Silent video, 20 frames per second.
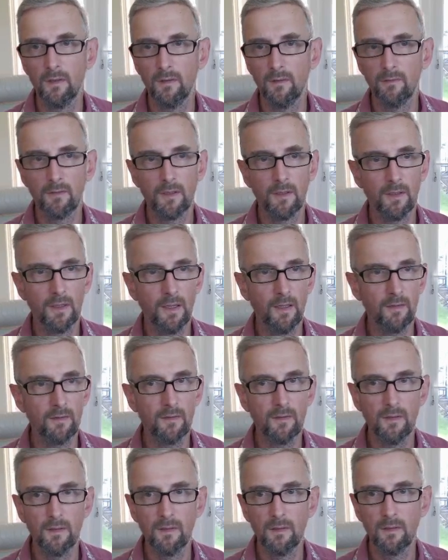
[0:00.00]
I've
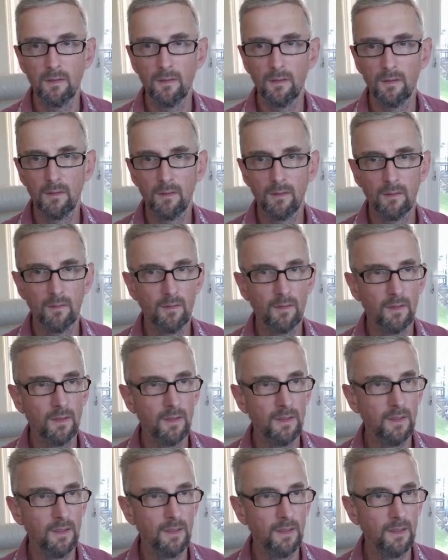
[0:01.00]
connected
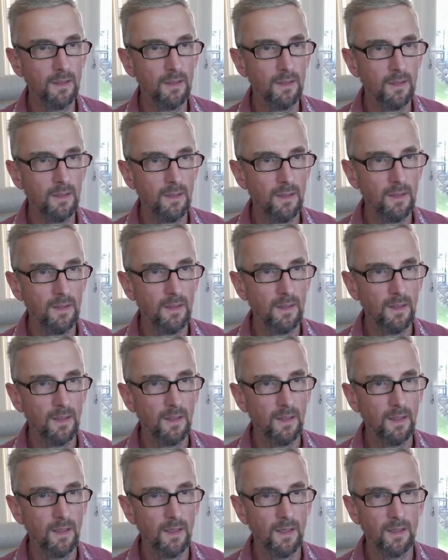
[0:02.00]
here.
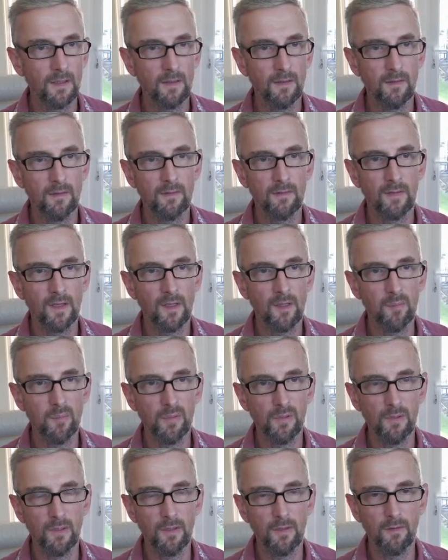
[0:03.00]
I can say
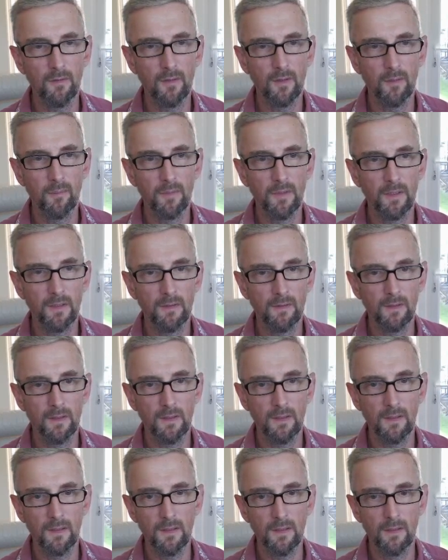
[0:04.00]
bootloader update
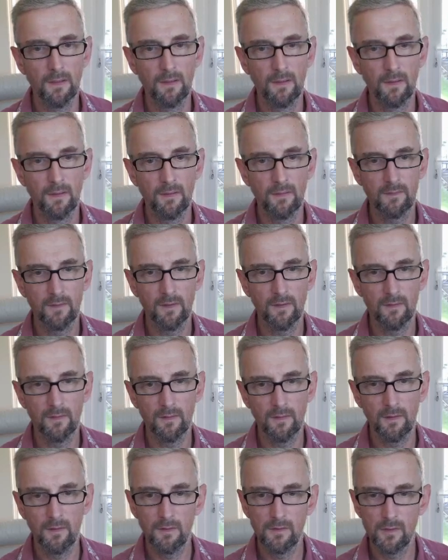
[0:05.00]
here. It says, are
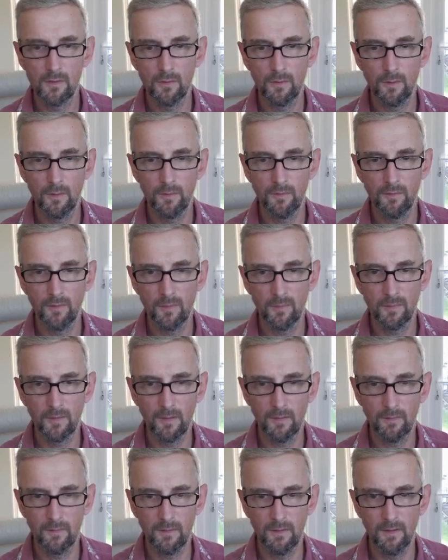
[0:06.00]
you sure you want to
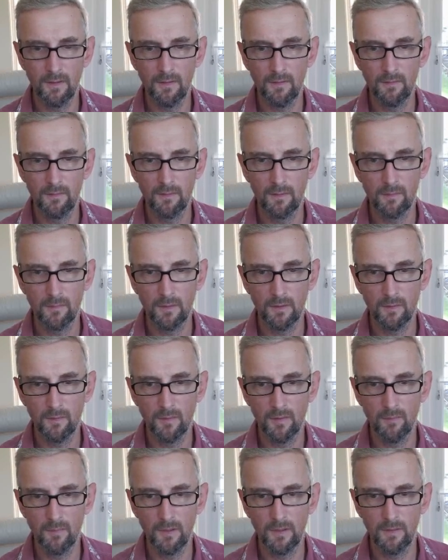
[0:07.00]
upgrade it? Yes, I'm going to
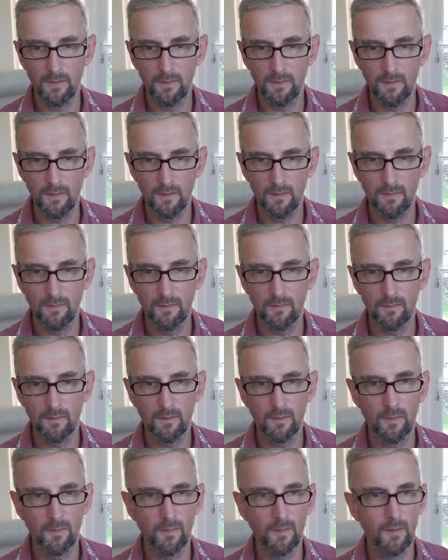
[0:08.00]
update. Yes, I'm going
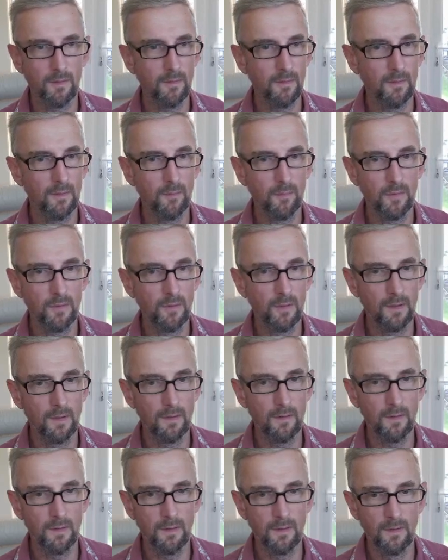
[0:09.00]
to upload the
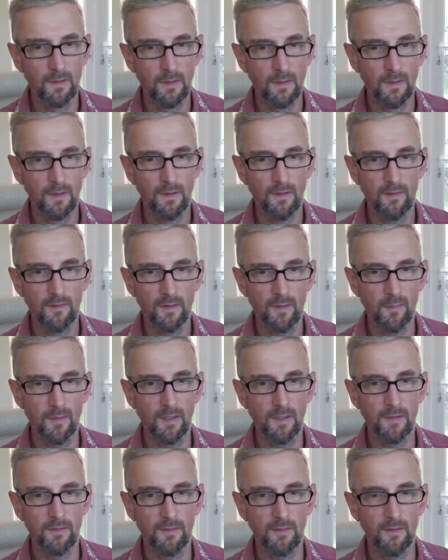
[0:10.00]
bootloader. It's
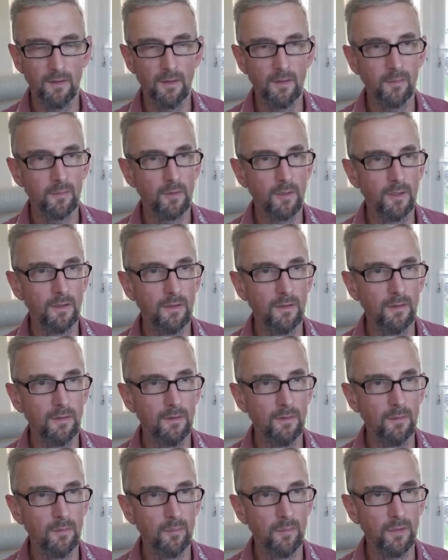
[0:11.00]
updated, upgraded
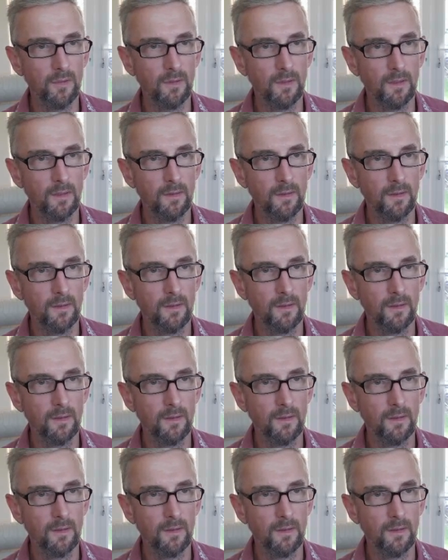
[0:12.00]
the bootloader.